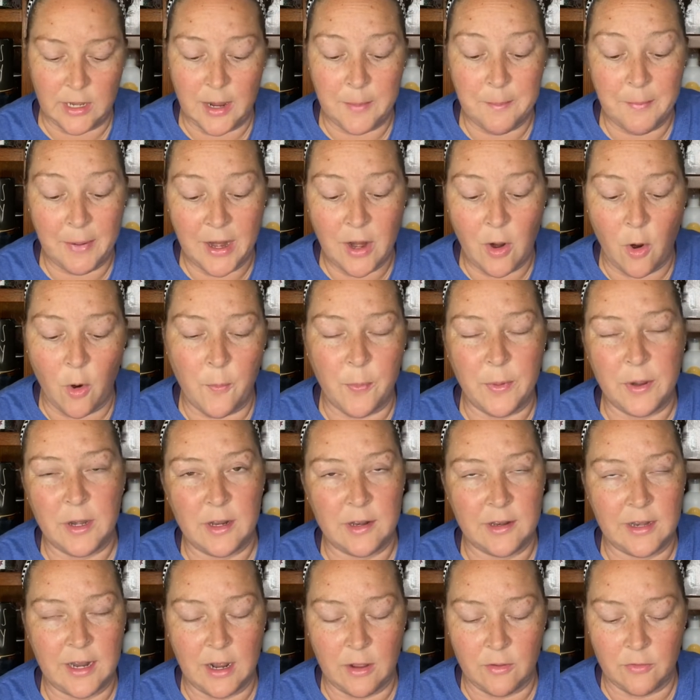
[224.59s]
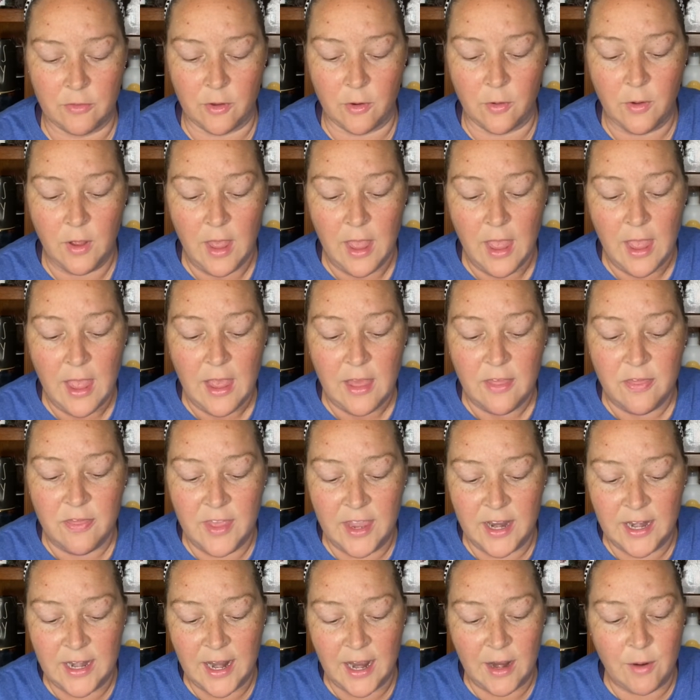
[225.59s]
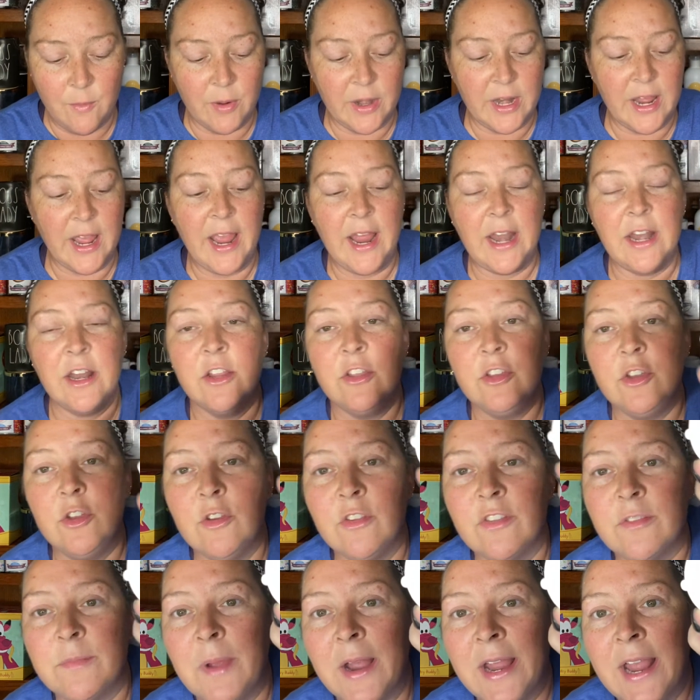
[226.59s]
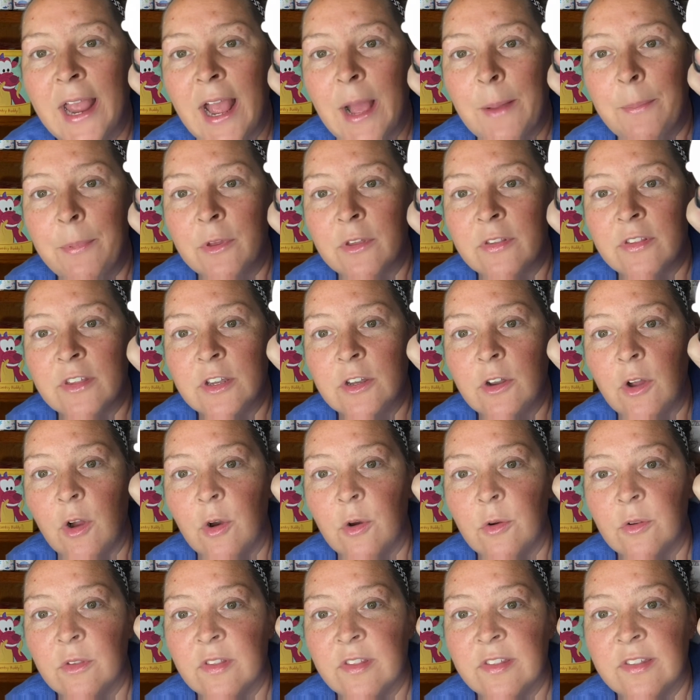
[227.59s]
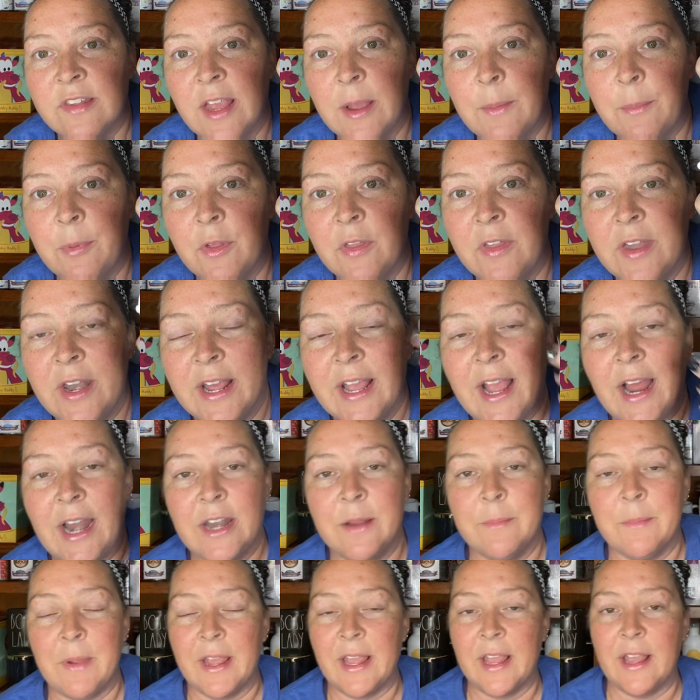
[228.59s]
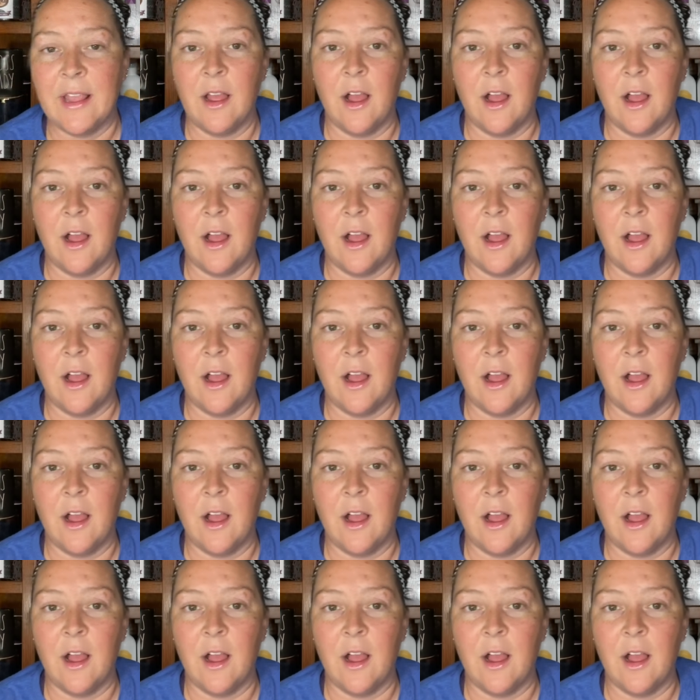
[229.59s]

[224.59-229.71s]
I might open it now, though. Then I went ahead and used my apples and oats sample that I got in my